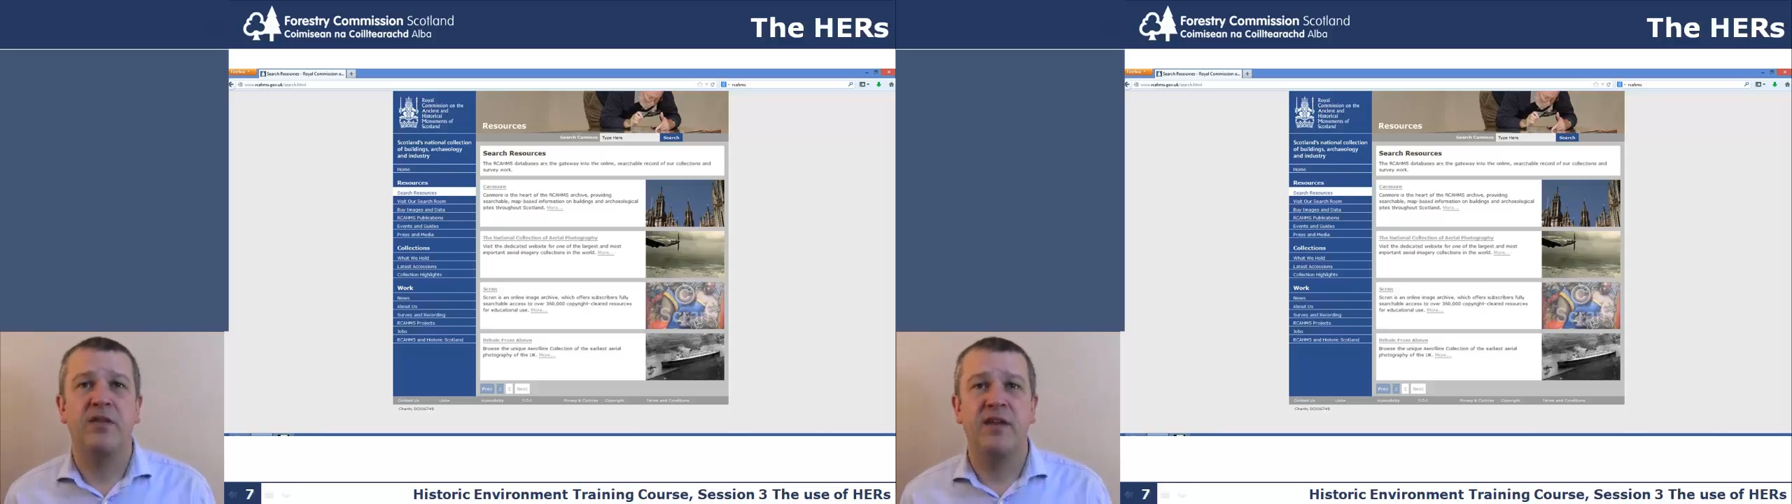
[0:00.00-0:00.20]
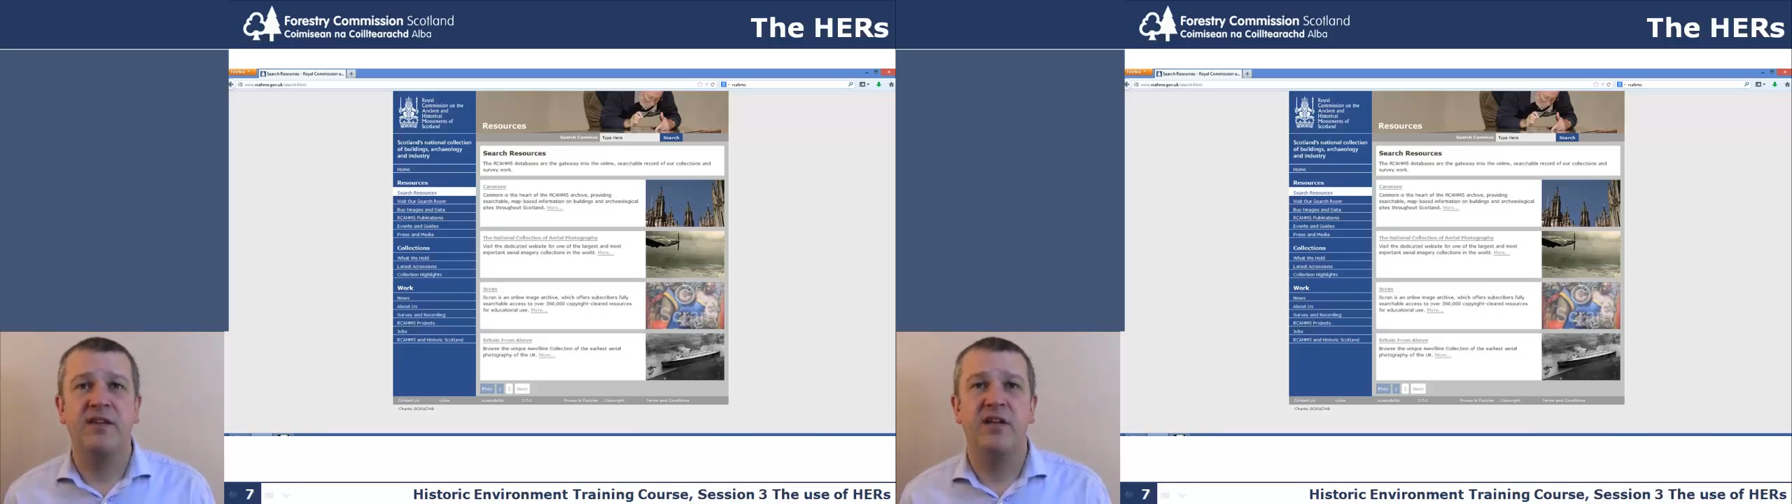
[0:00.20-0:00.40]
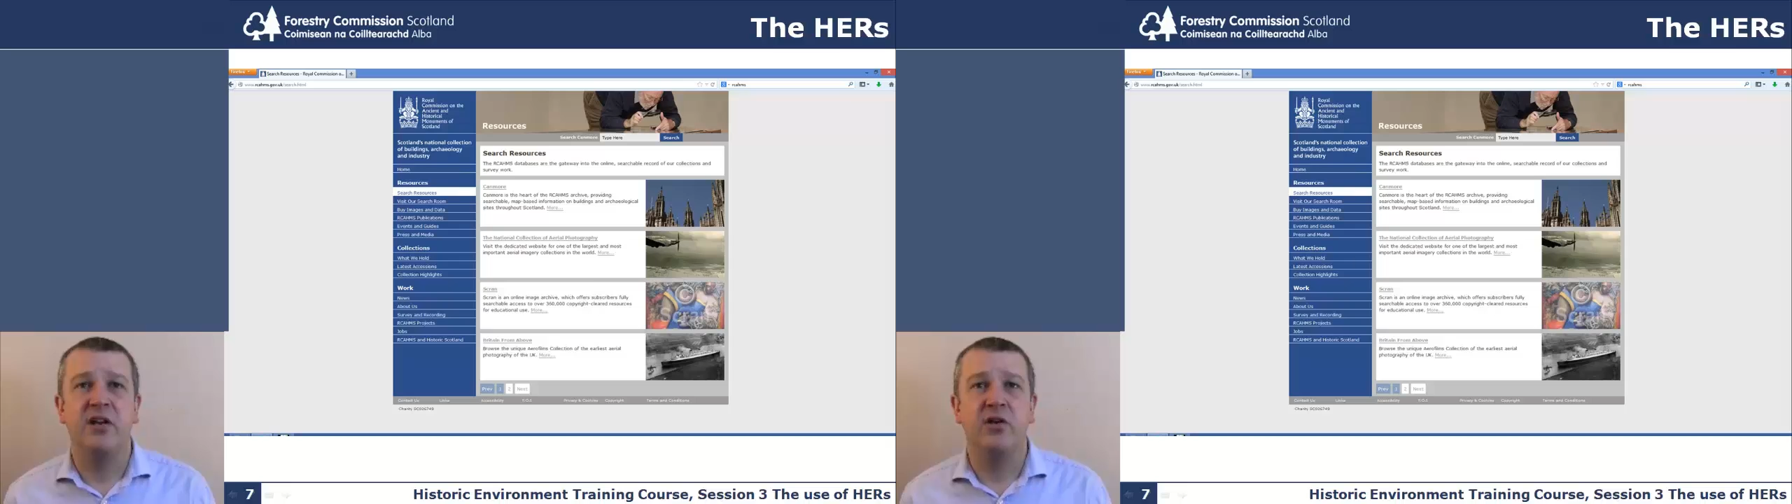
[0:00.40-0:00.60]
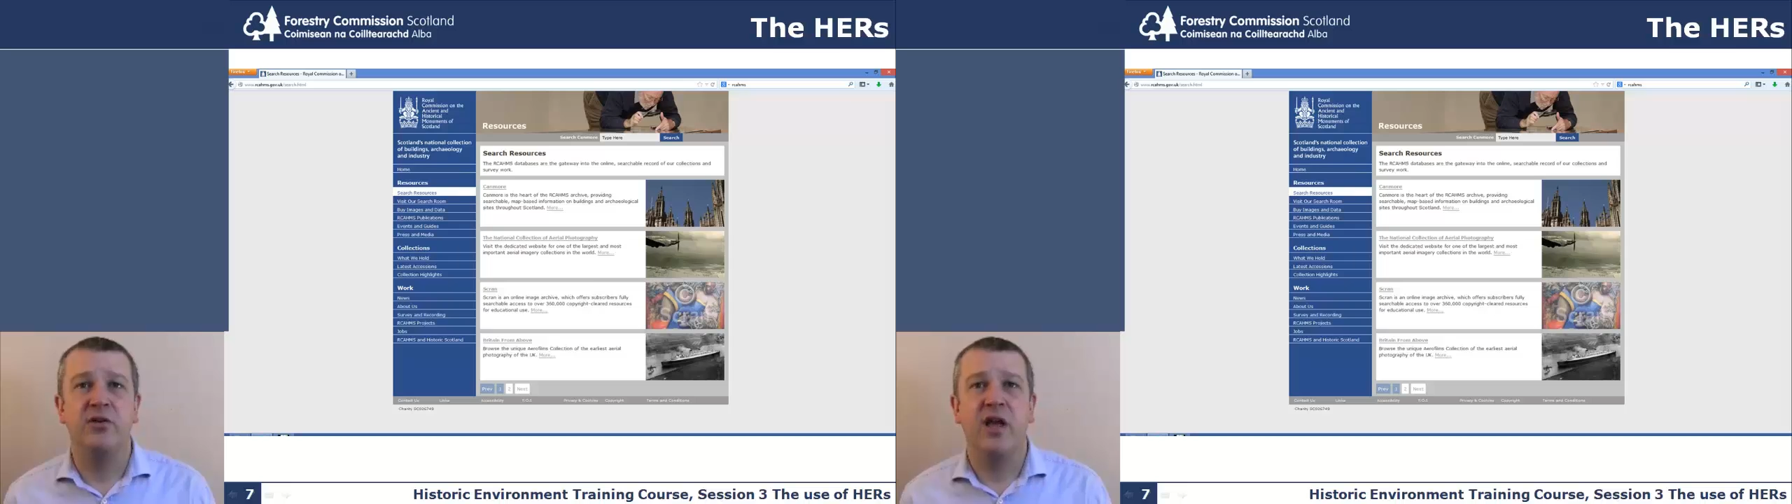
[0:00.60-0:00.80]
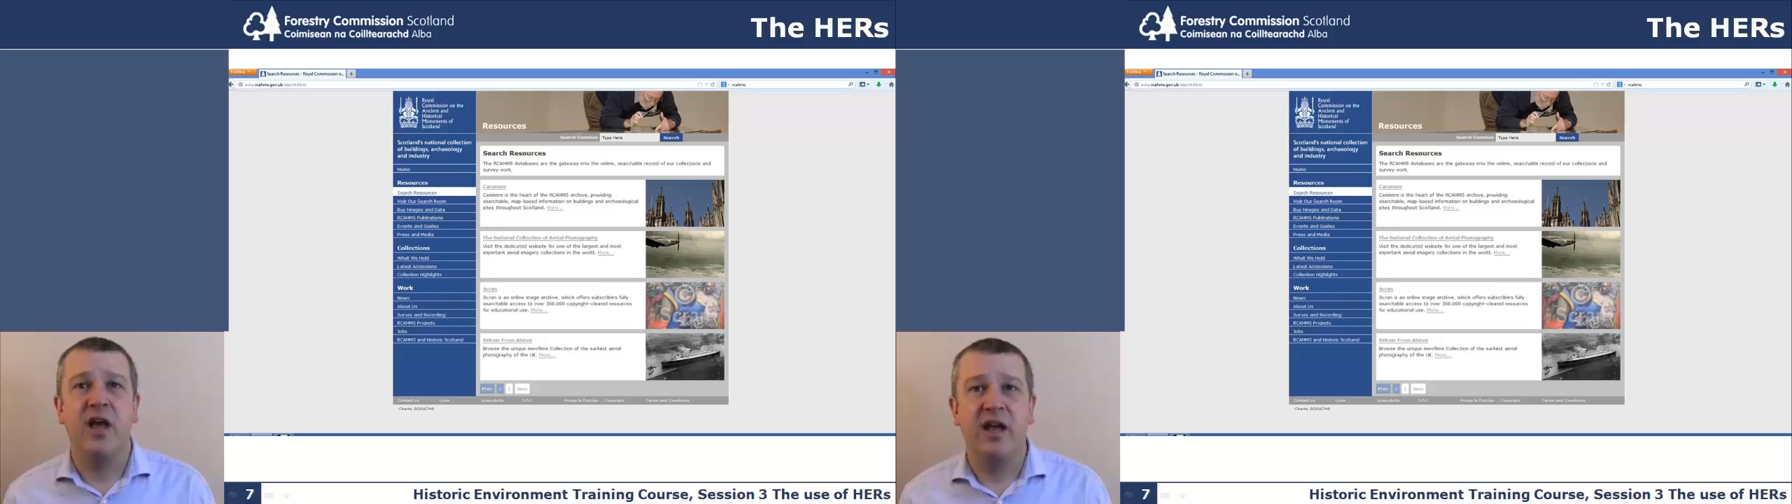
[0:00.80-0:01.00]
These
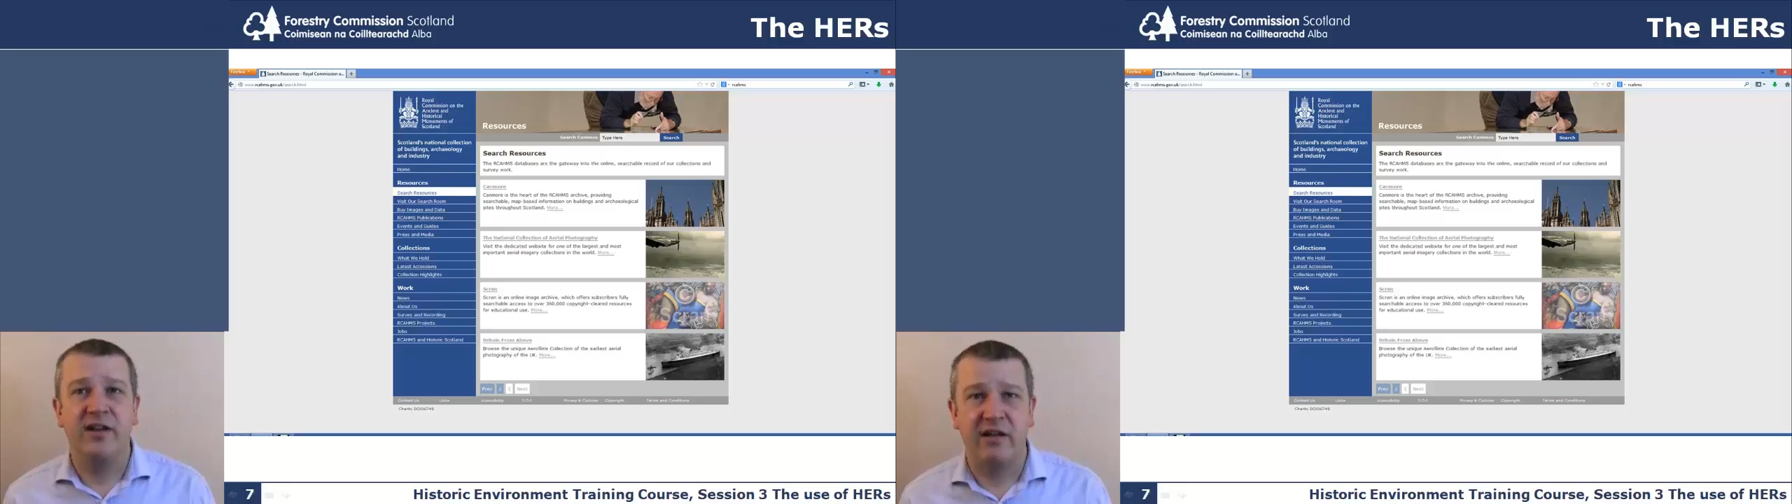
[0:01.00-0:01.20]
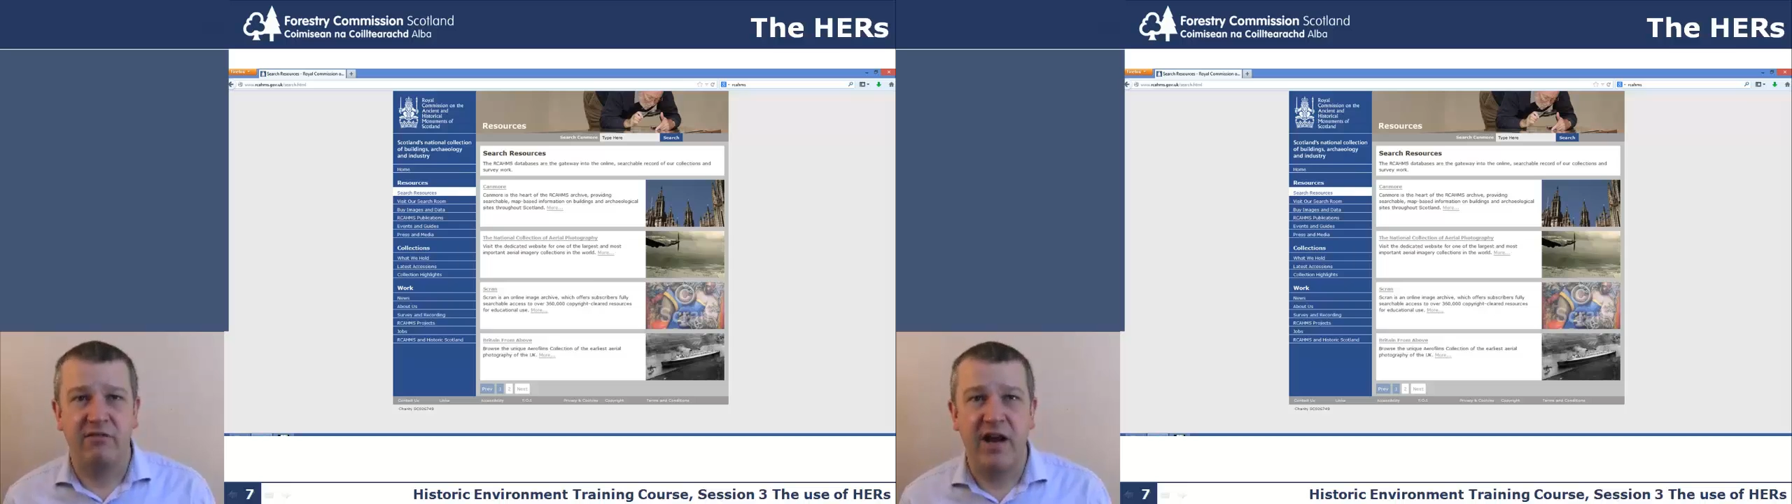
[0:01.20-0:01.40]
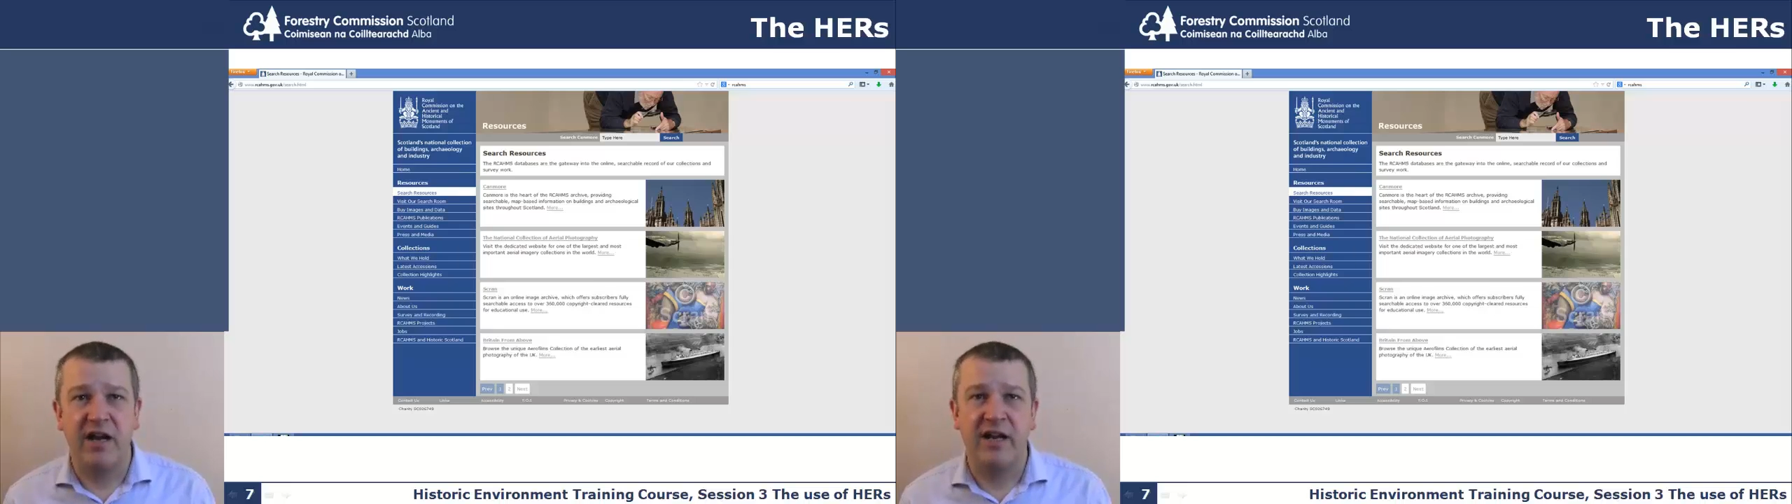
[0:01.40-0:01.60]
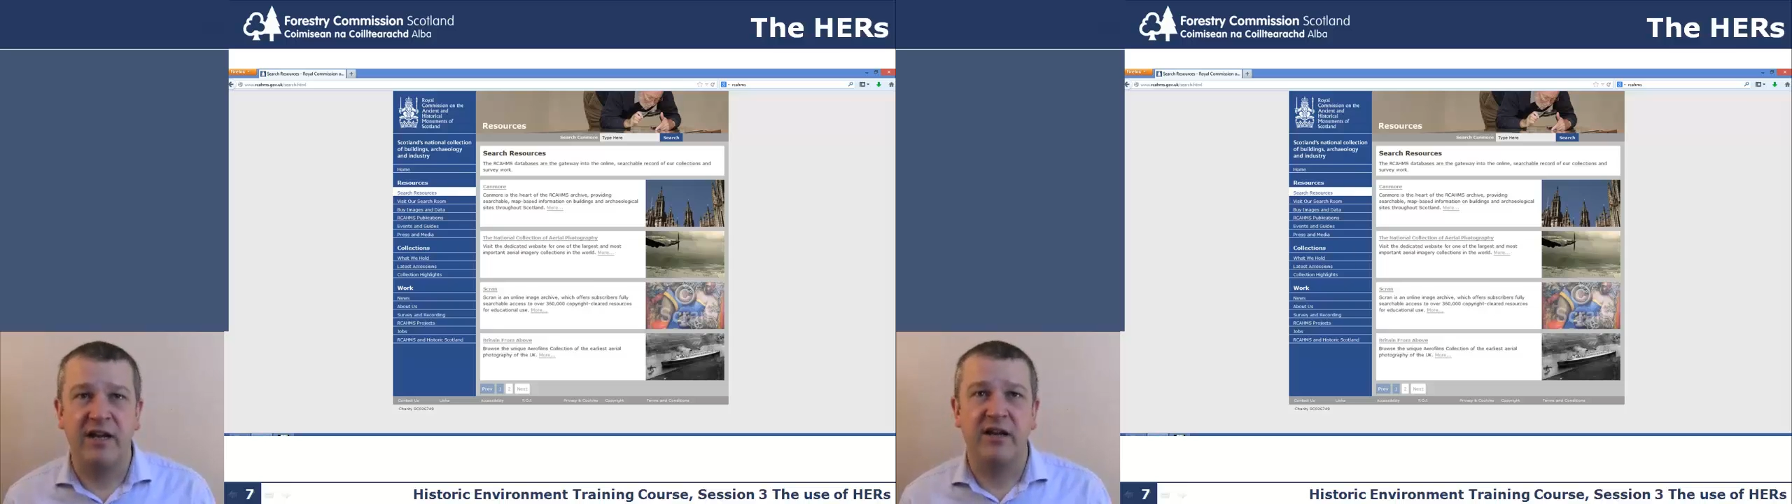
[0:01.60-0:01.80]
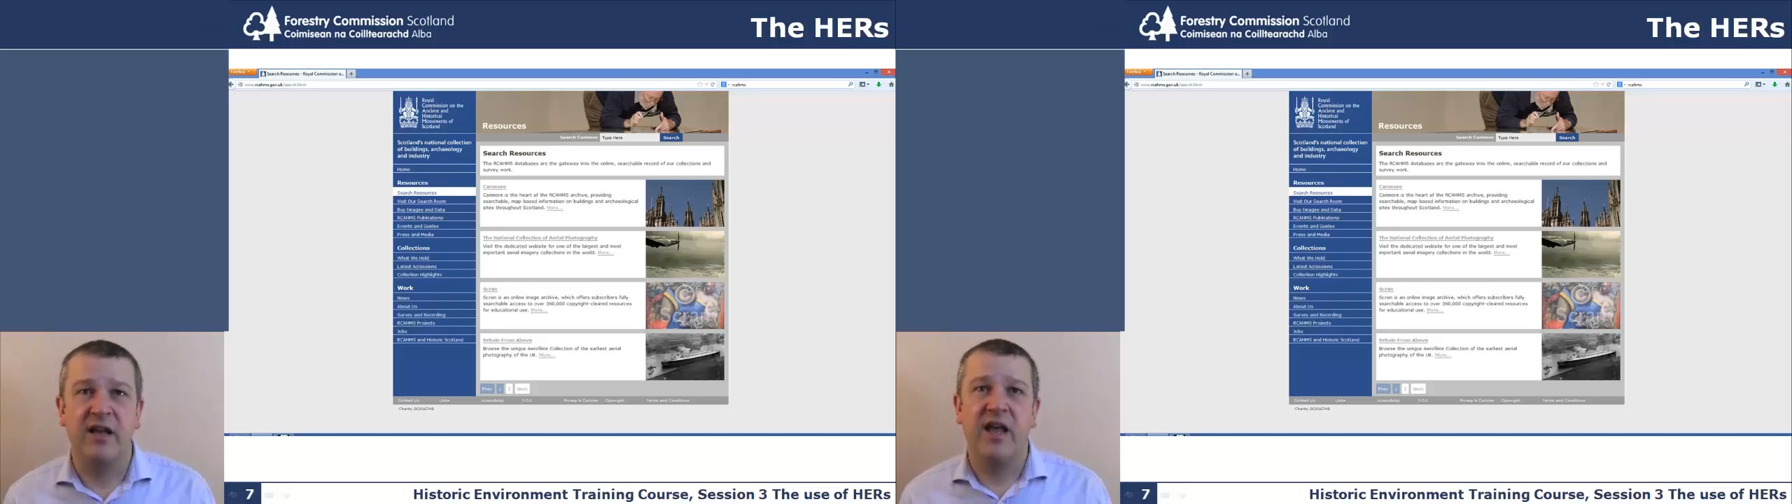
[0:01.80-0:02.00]
include a direct
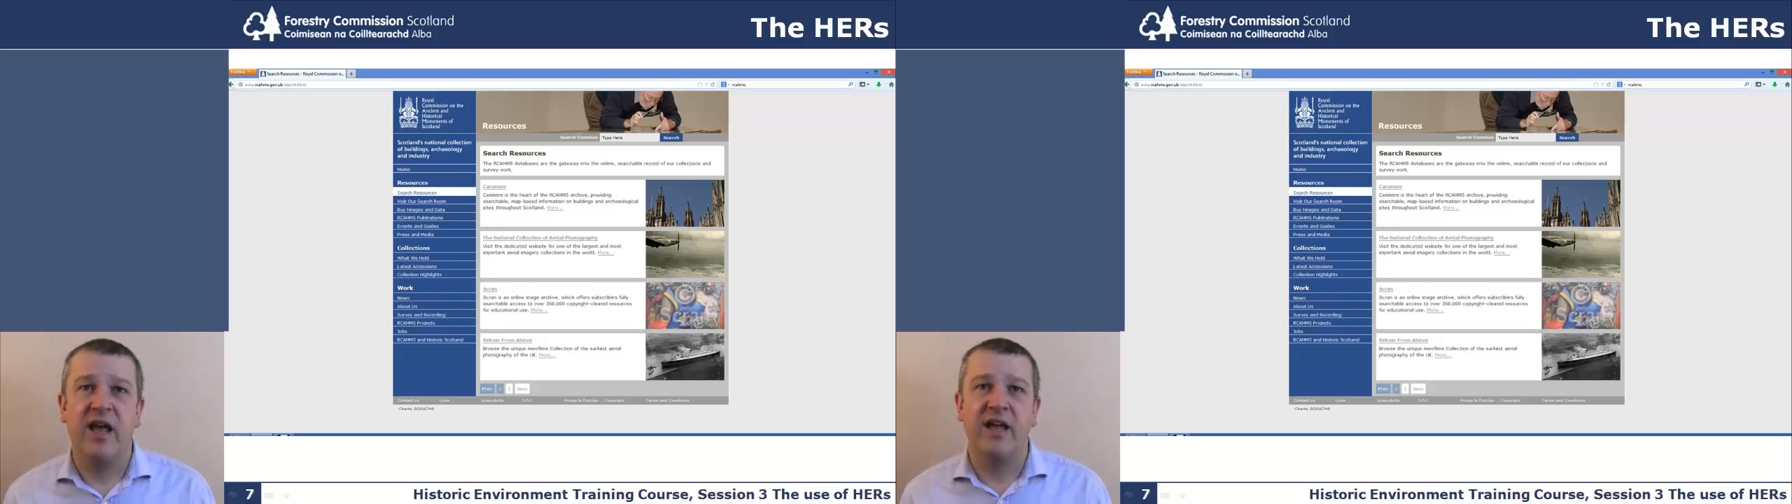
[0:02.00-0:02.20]
link